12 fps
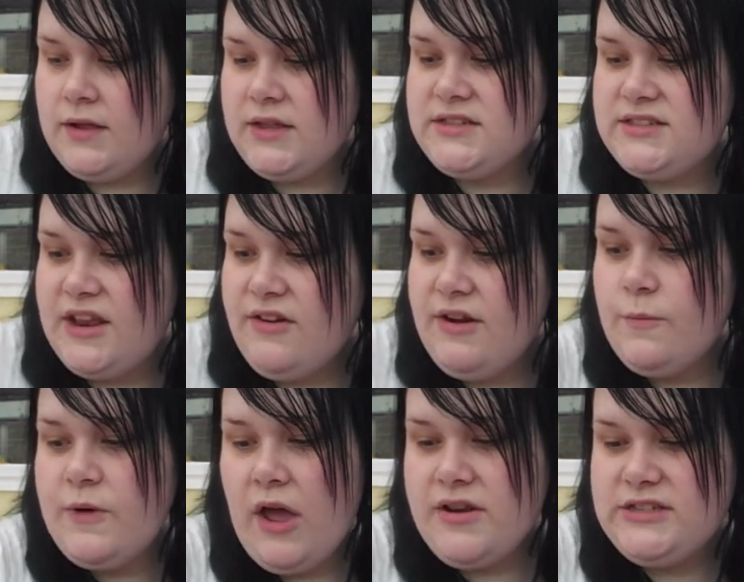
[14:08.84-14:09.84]

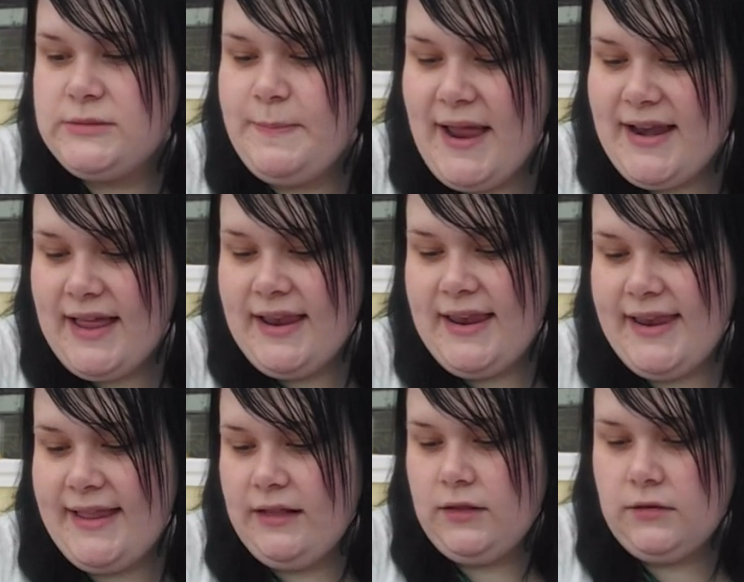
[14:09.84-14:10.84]
Considering we only spent a
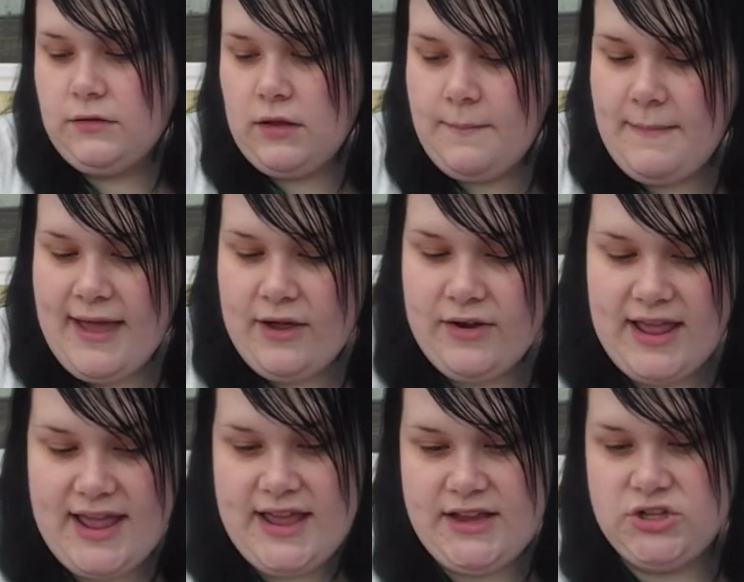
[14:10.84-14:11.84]
little
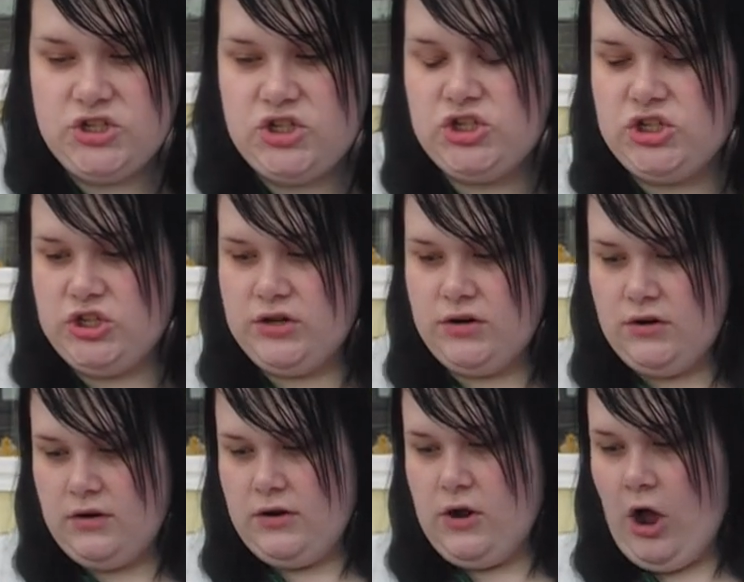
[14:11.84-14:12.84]
amount each,
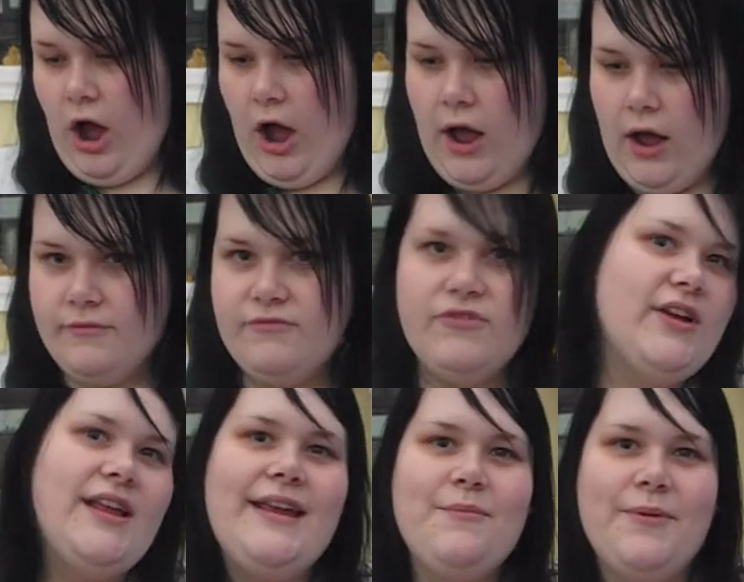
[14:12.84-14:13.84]
I'm
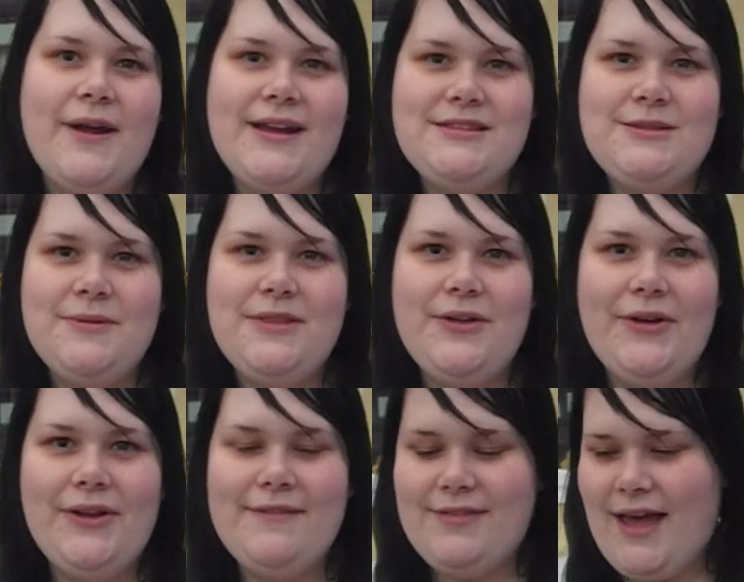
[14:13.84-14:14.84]
really impressed with
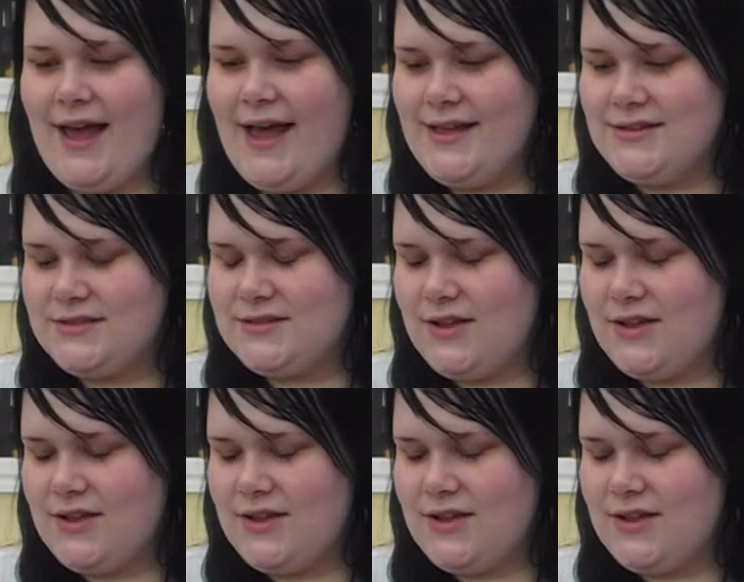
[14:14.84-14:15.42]
all of that.